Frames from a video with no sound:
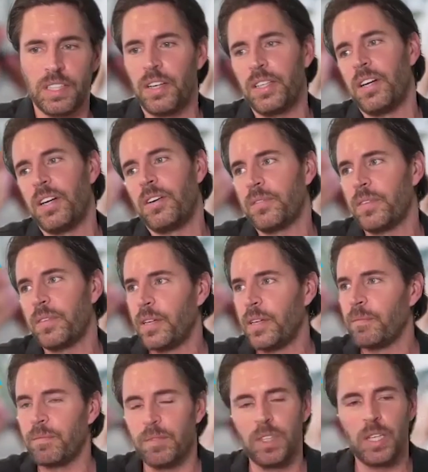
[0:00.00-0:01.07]
You don't
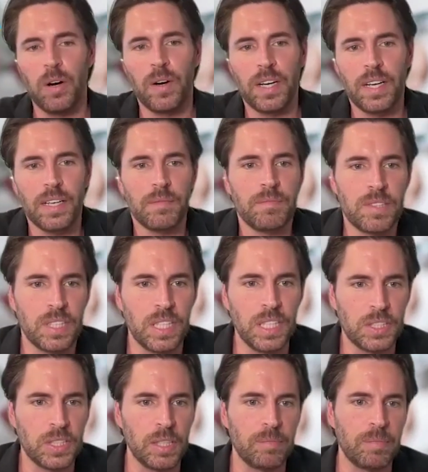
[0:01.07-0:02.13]
go on a
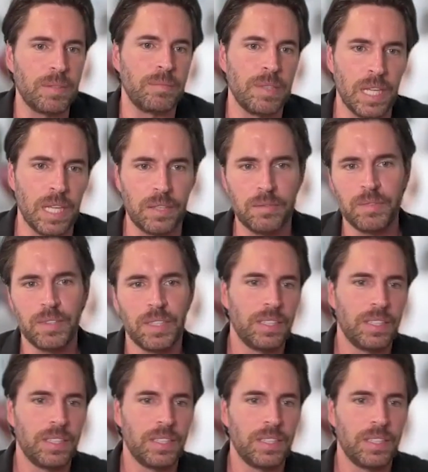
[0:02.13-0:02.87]
ski trip and be like,